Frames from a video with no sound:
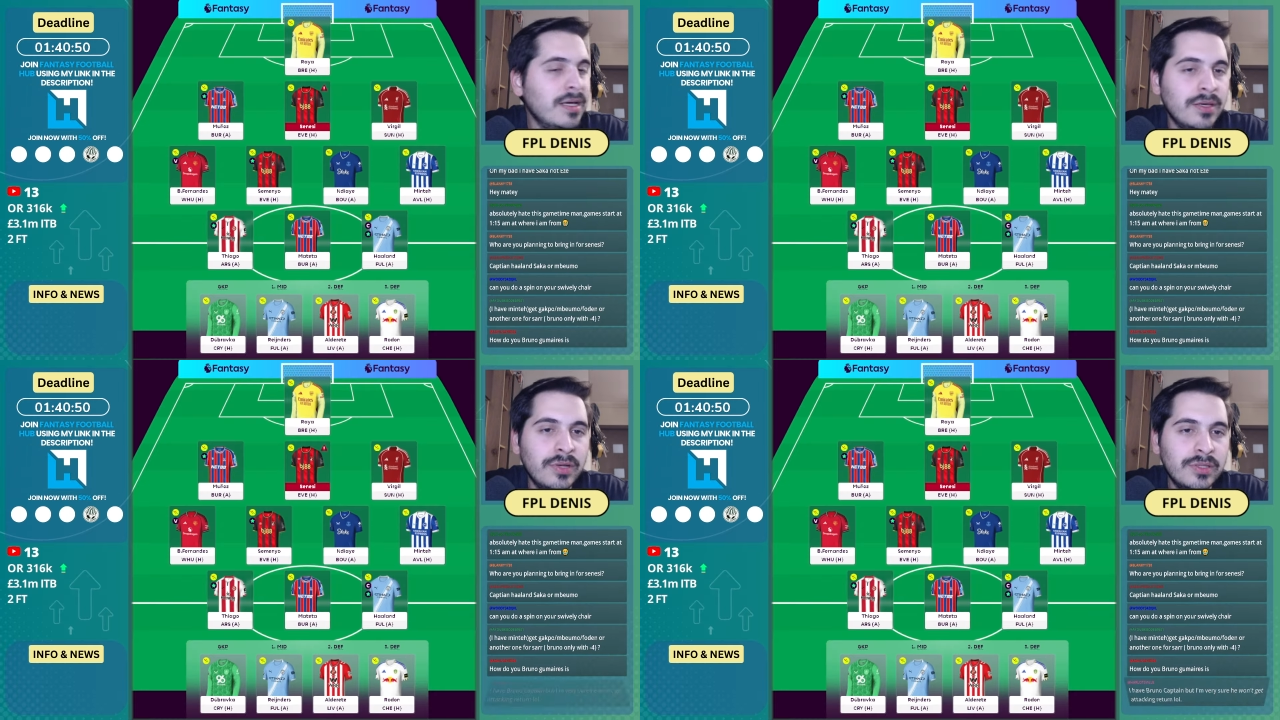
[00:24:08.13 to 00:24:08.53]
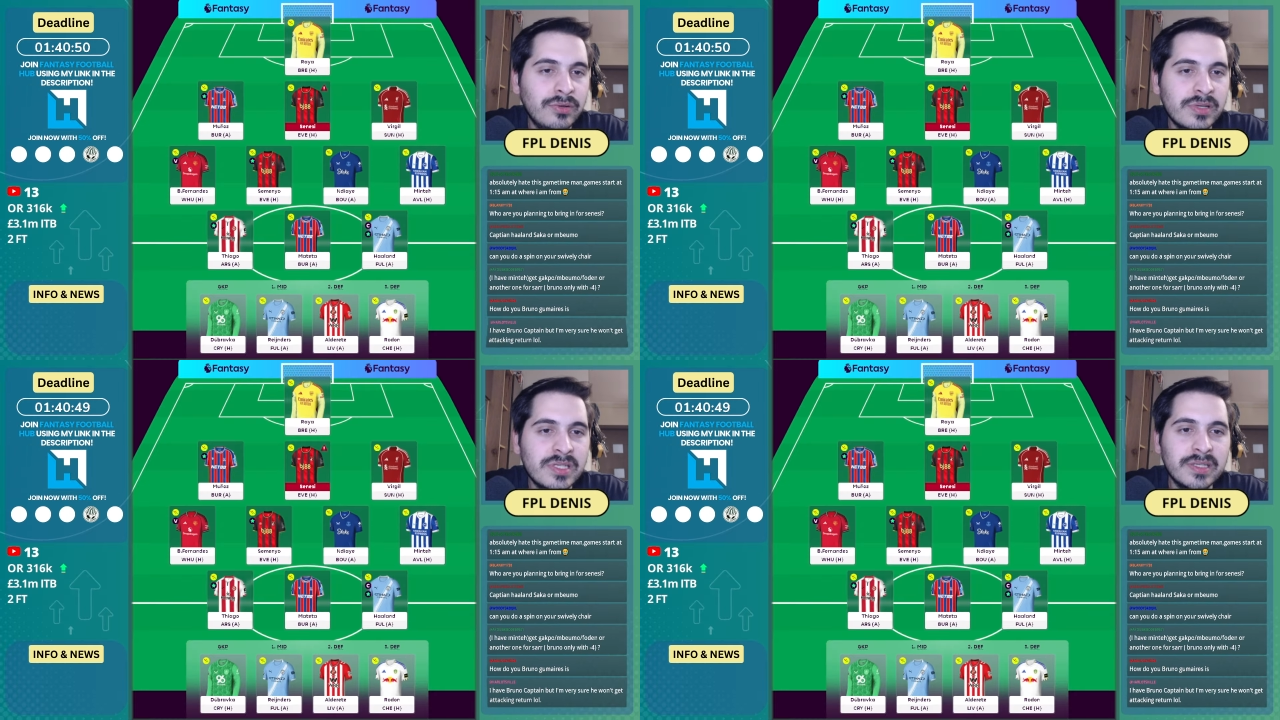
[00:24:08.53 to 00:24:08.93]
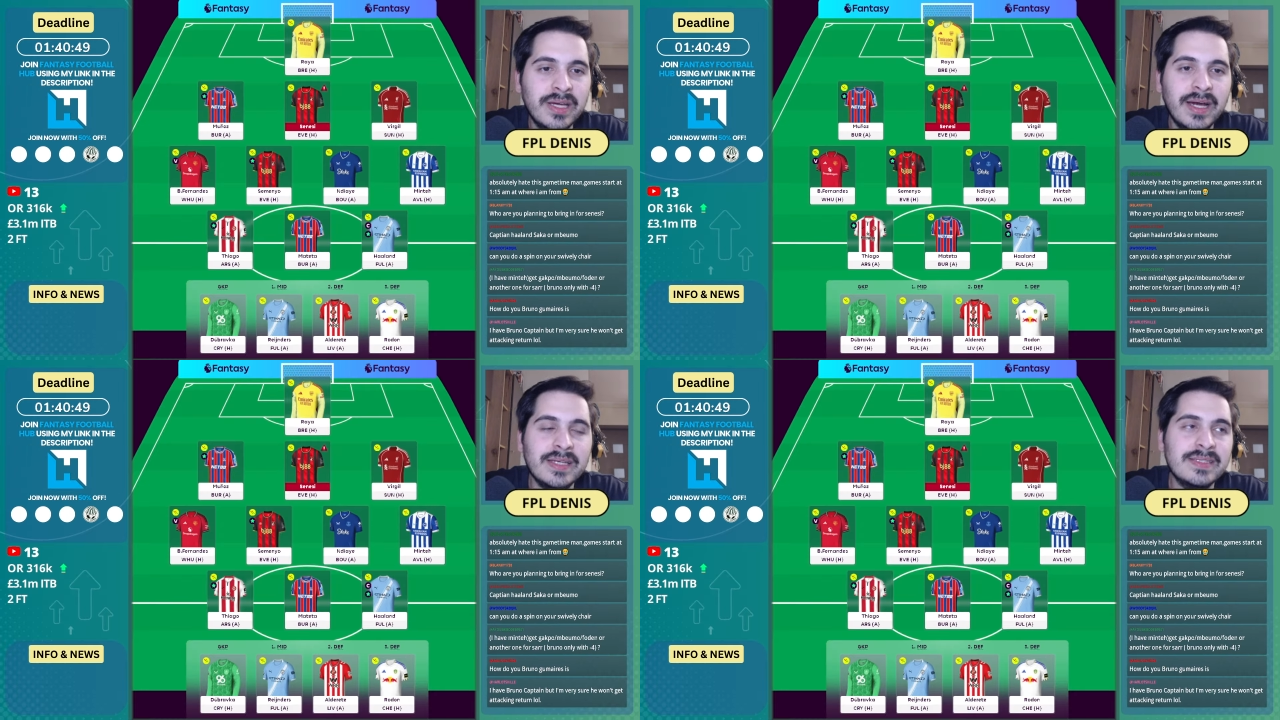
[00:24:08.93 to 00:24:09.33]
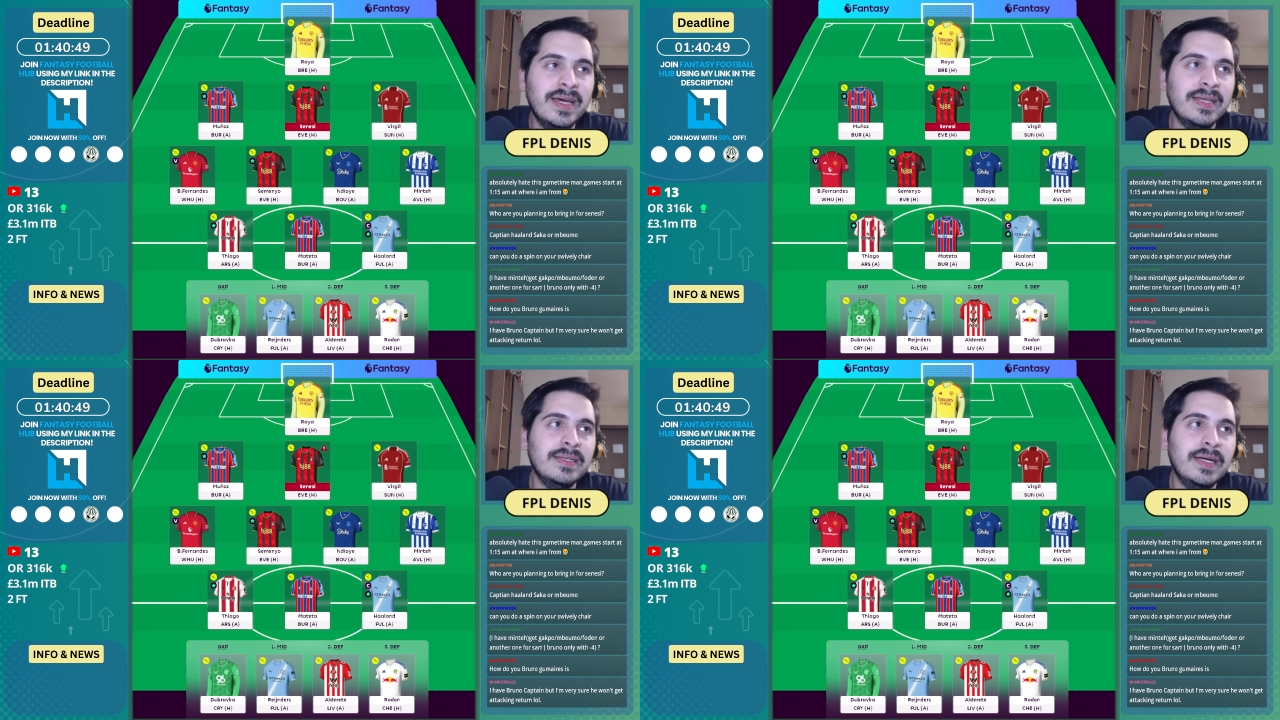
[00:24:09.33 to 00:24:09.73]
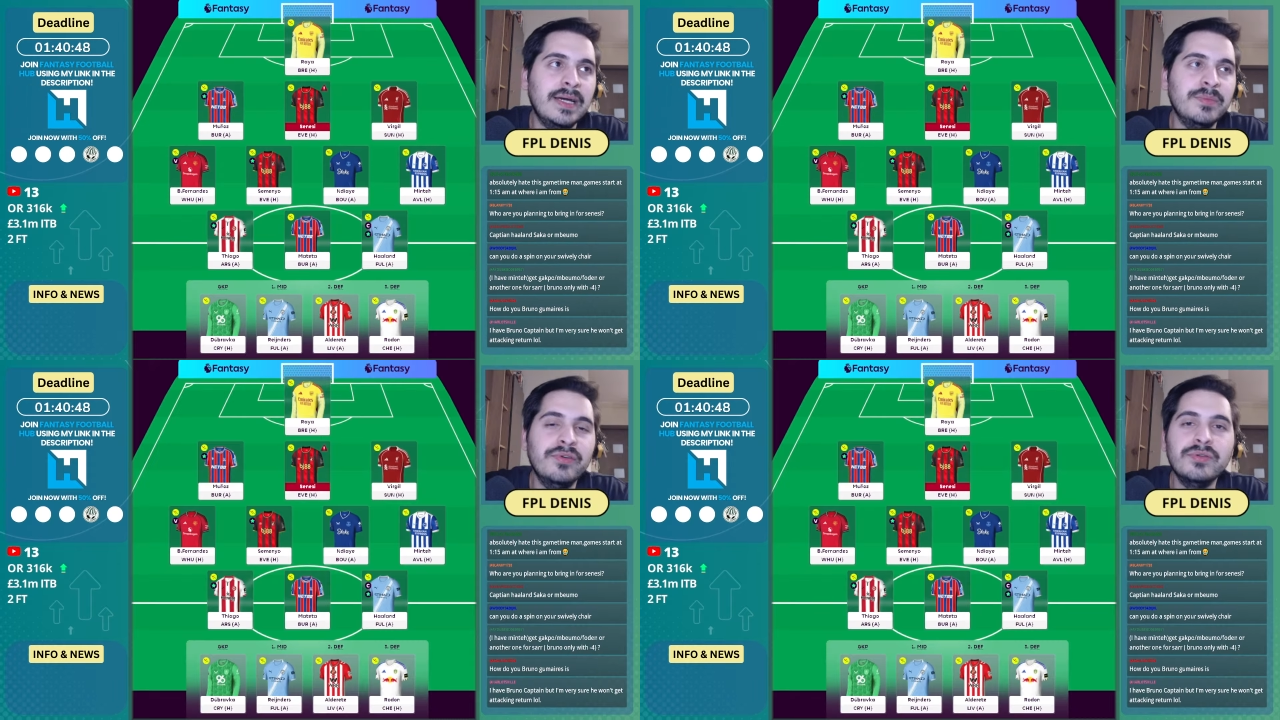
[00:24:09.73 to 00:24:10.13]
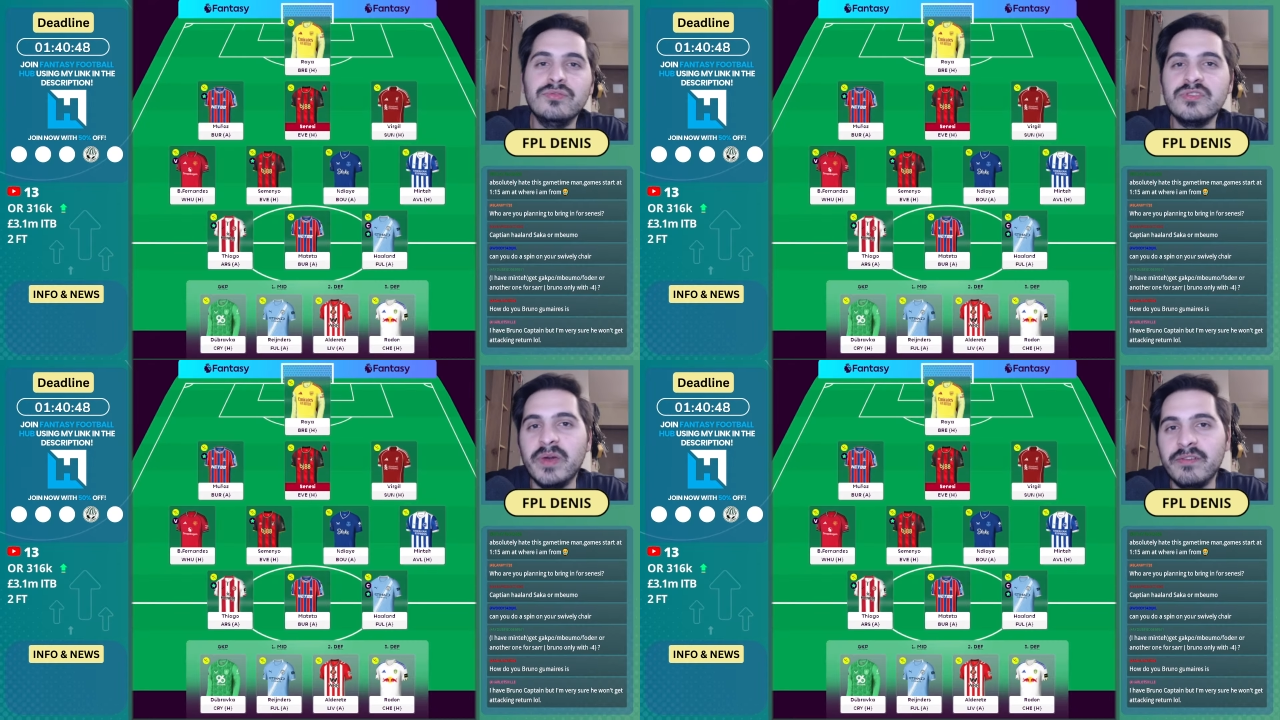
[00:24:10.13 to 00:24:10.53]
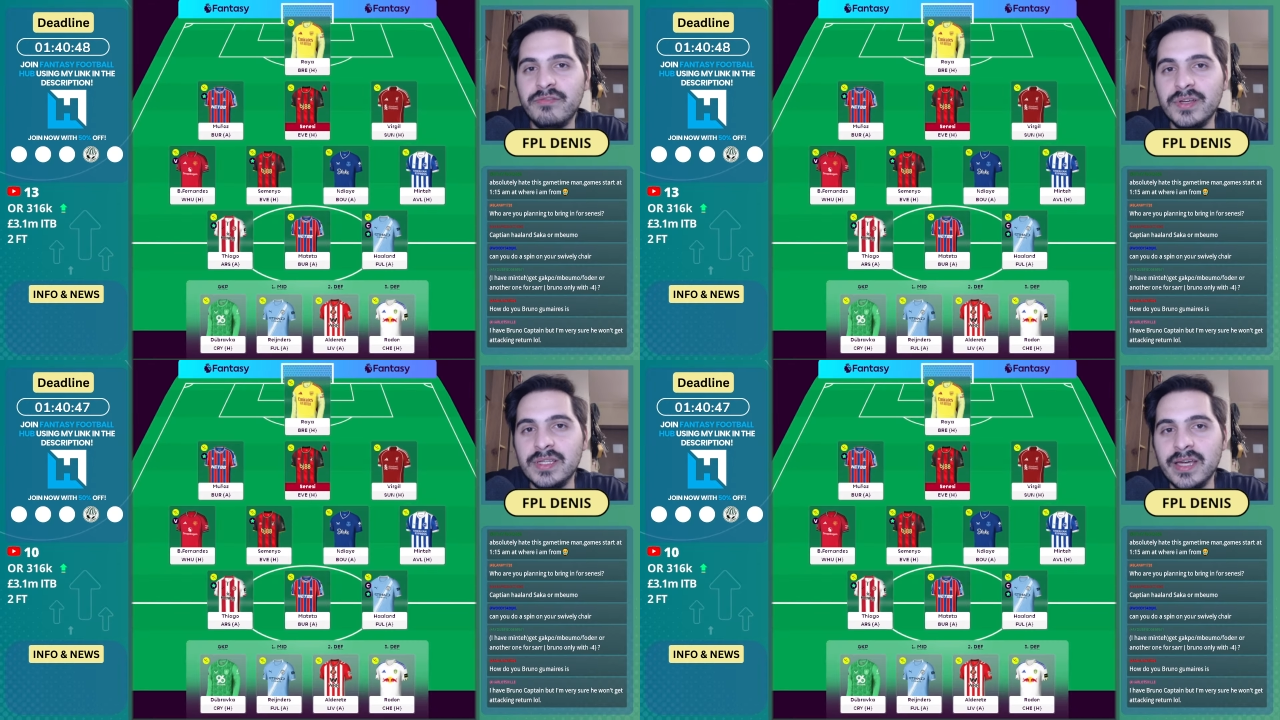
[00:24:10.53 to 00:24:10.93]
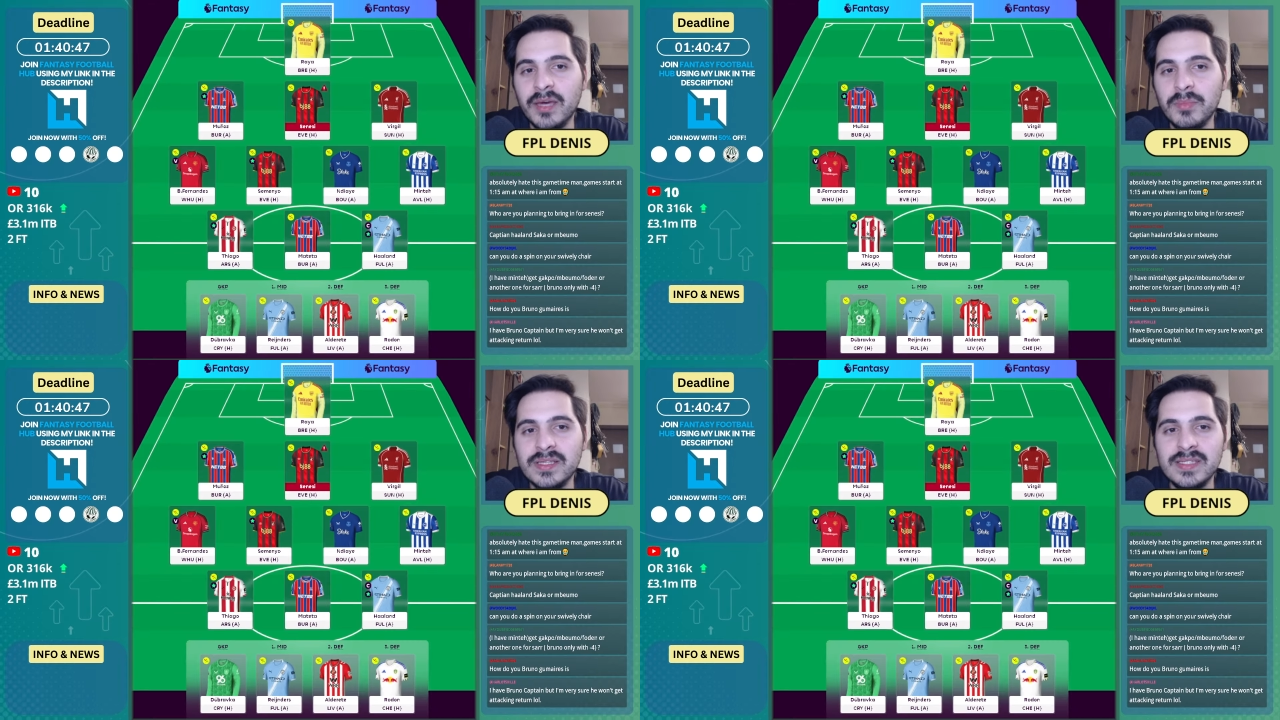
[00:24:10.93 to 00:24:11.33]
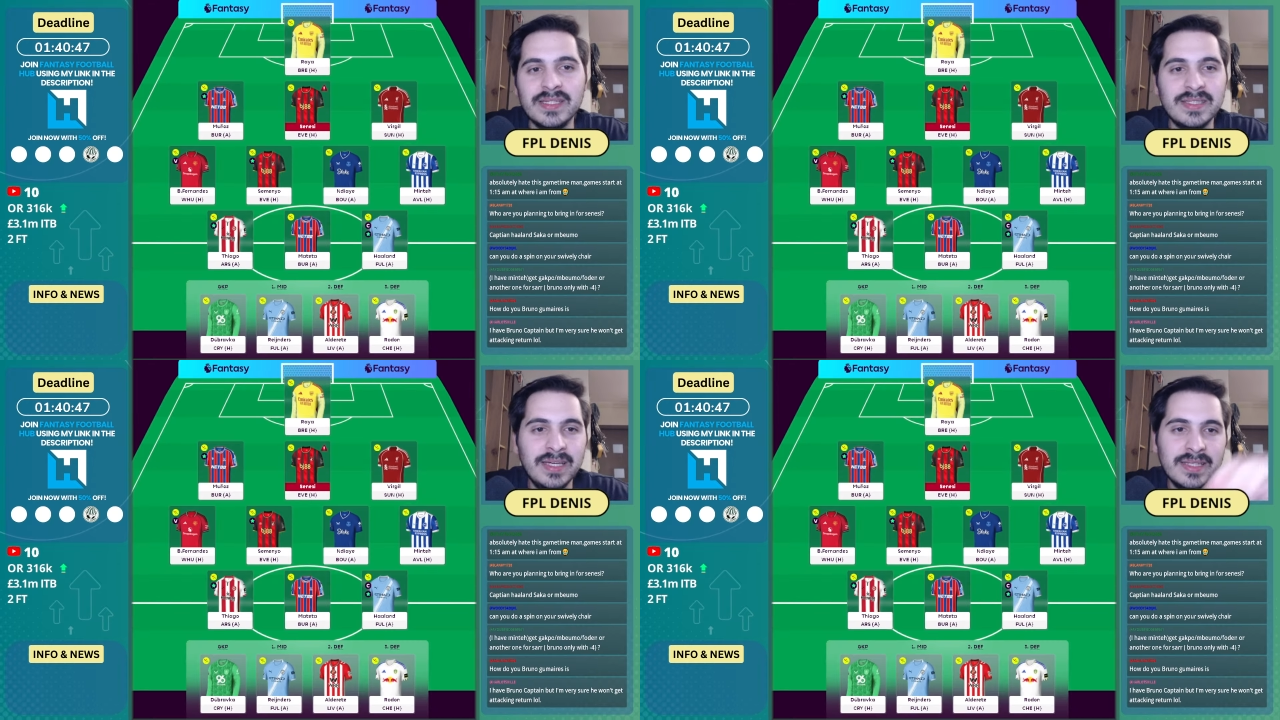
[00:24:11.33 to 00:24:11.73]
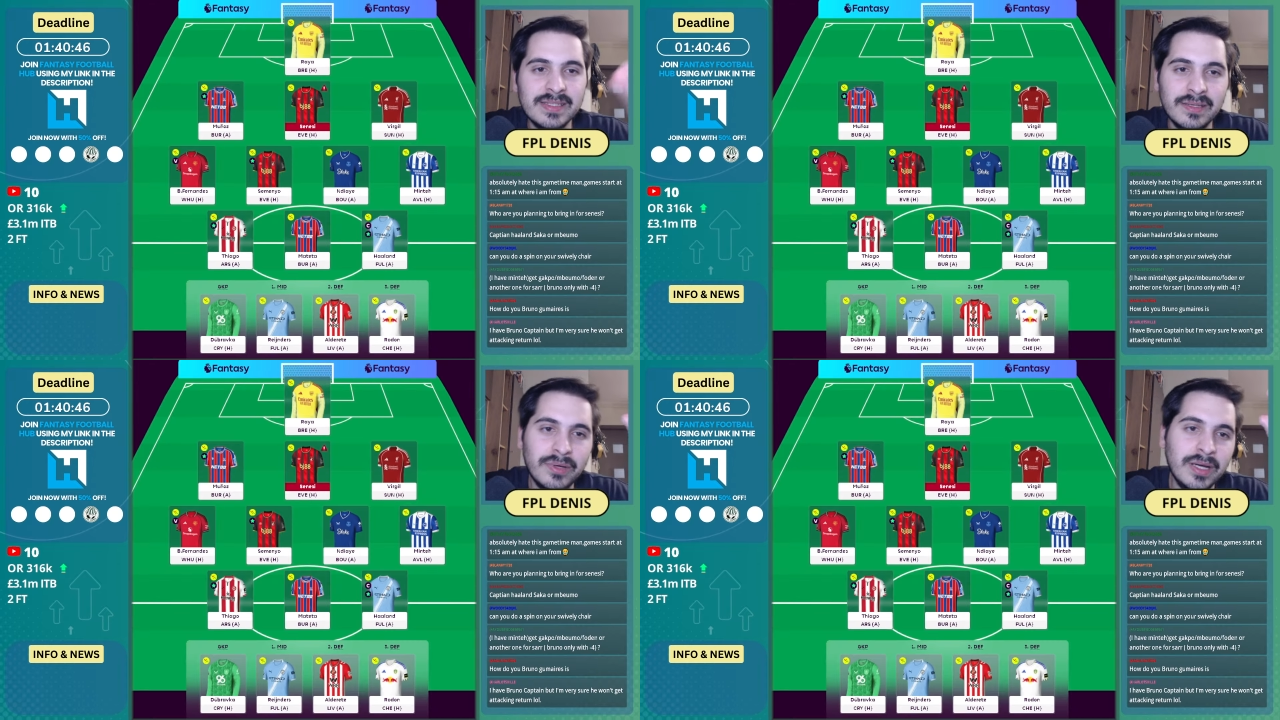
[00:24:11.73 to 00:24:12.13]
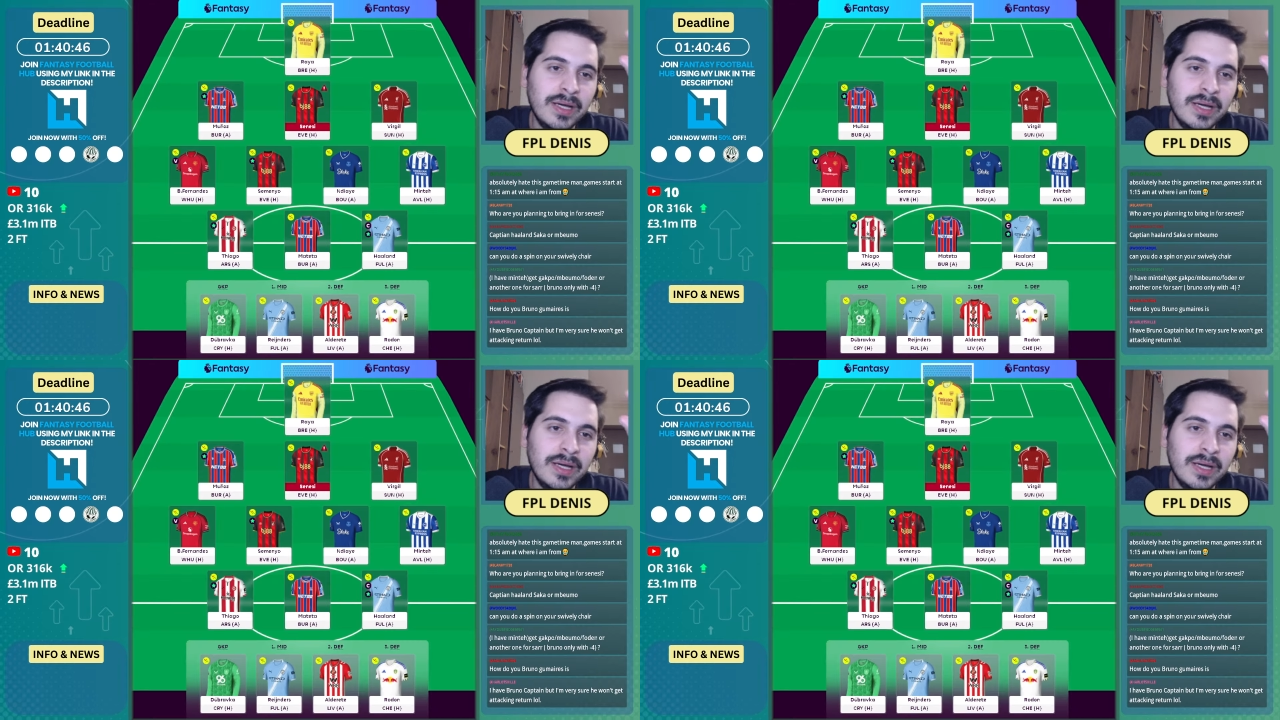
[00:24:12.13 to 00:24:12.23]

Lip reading: You need to consider, guys, that I'm going to use my fleet in Gaming 16, so